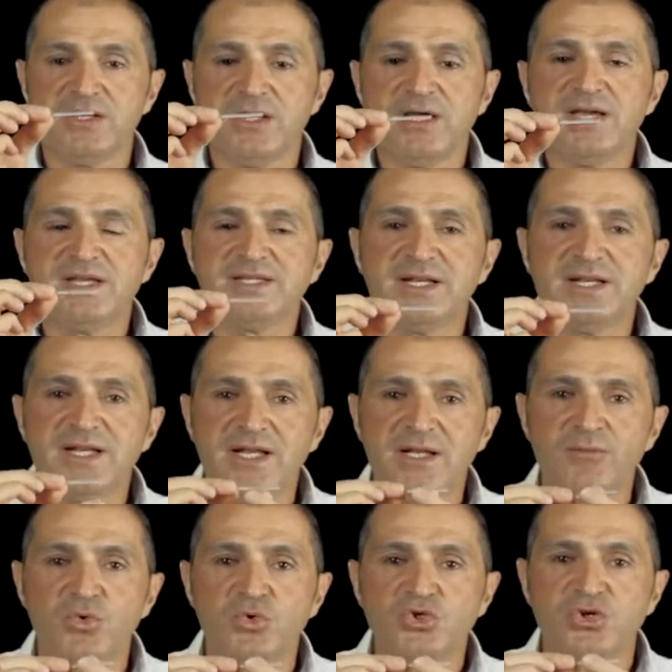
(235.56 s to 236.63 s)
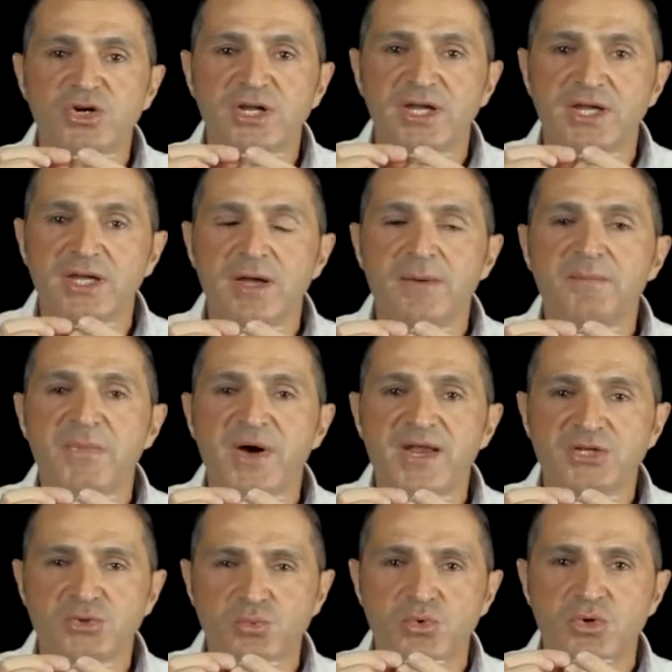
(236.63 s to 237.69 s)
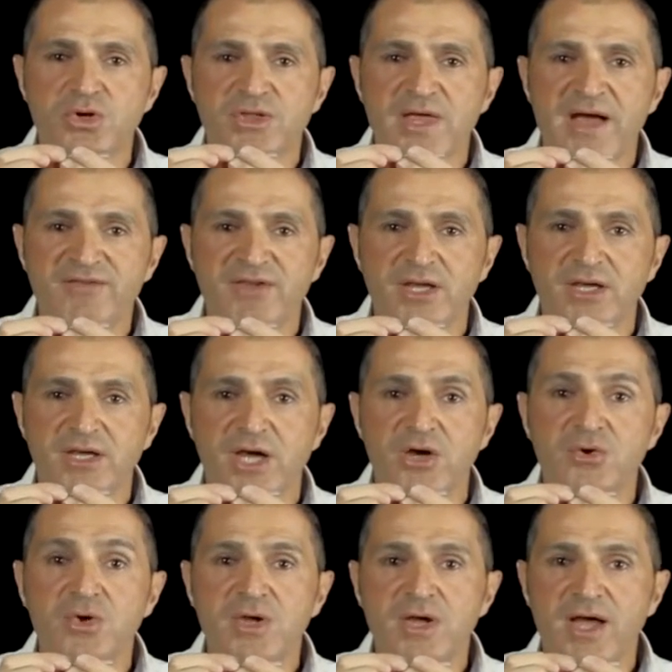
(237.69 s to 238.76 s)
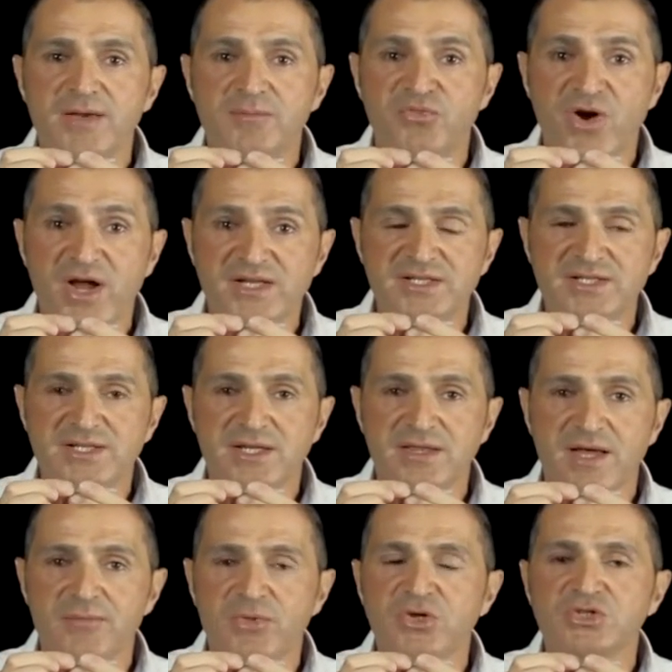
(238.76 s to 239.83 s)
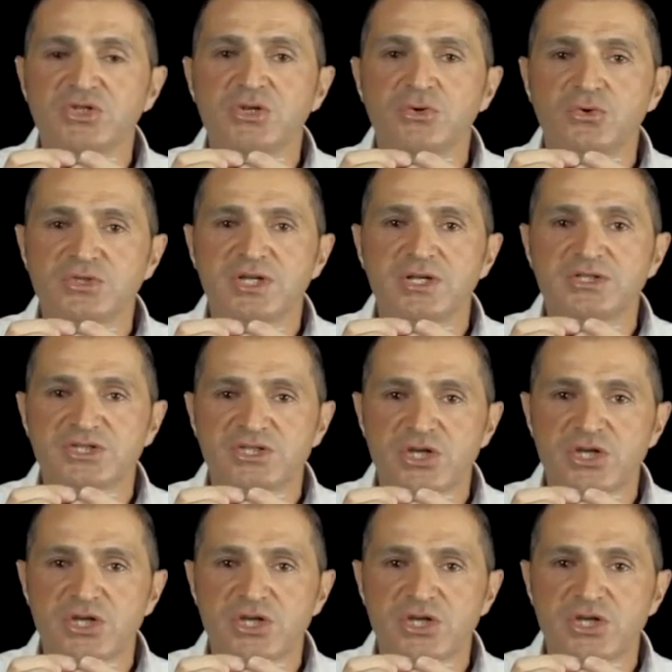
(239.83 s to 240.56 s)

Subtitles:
is a little more tricky, but it's worth having a go and practicing that because it looks so